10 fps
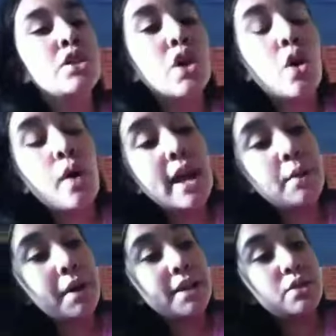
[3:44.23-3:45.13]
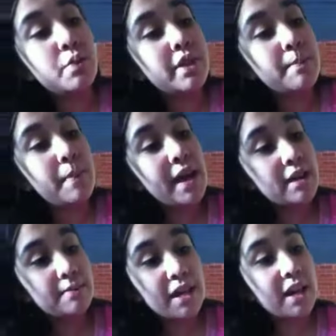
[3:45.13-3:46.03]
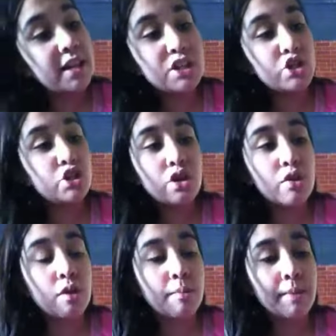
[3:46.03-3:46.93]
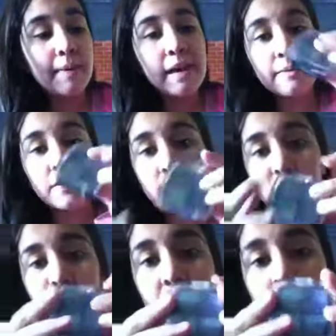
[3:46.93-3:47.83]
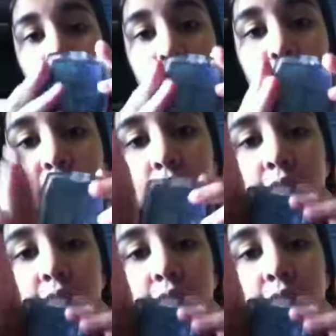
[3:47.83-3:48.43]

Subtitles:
So anyways, with the makeup that I didn't show you on my makeup collection, here it is.